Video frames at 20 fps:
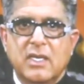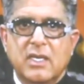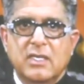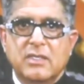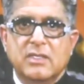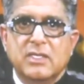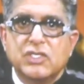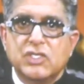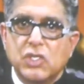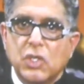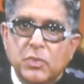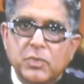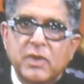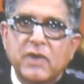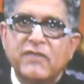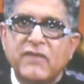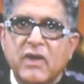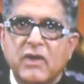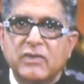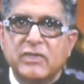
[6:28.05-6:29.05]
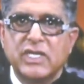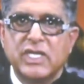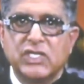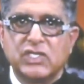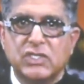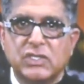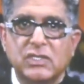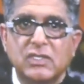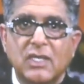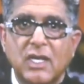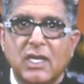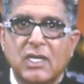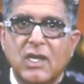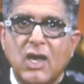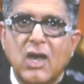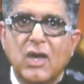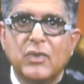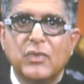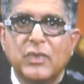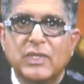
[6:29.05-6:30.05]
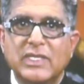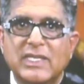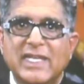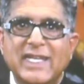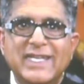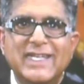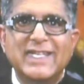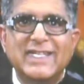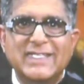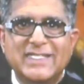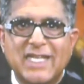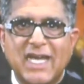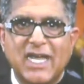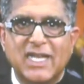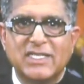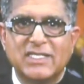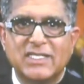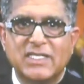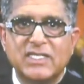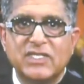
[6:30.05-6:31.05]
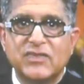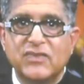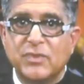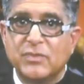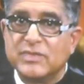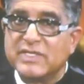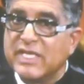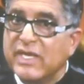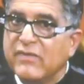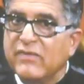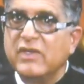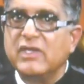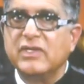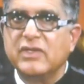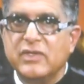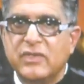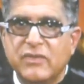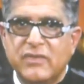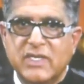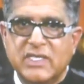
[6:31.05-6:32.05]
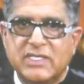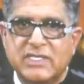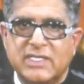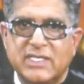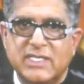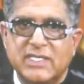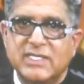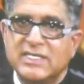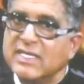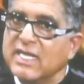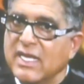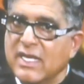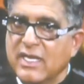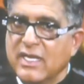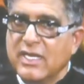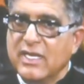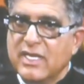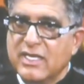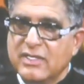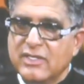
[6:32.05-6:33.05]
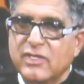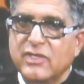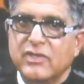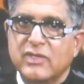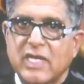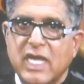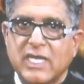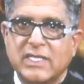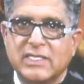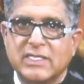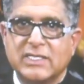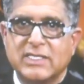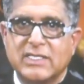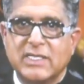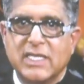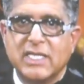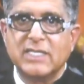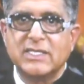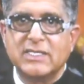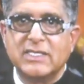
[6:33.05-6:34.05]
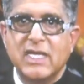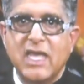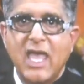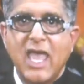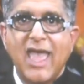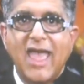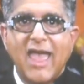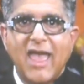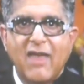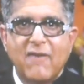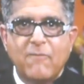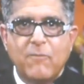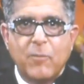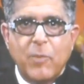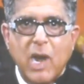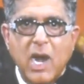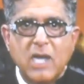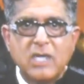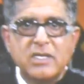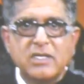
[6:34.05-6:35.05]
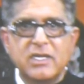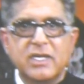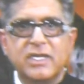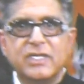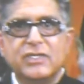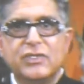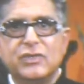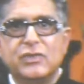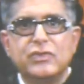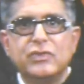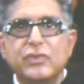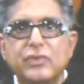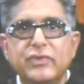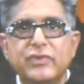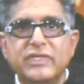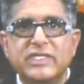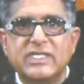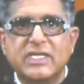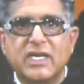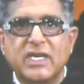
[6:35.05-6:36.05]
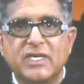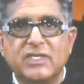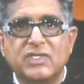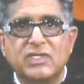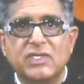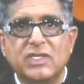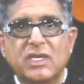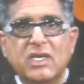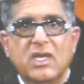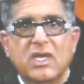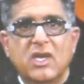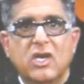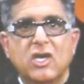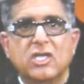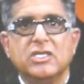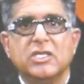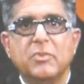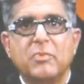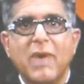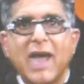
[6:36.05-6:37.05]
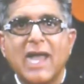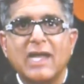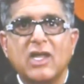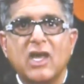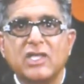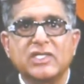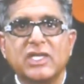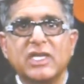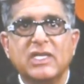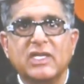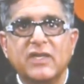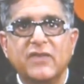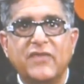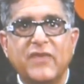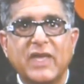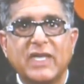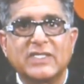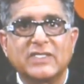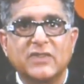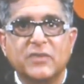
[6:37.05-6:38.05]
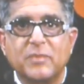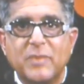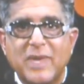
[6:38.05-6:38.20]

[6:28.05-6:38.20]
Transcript: The Chopra Foundation, along with leading scientists from several universities in the United States, have partnered to do research on the biological effects of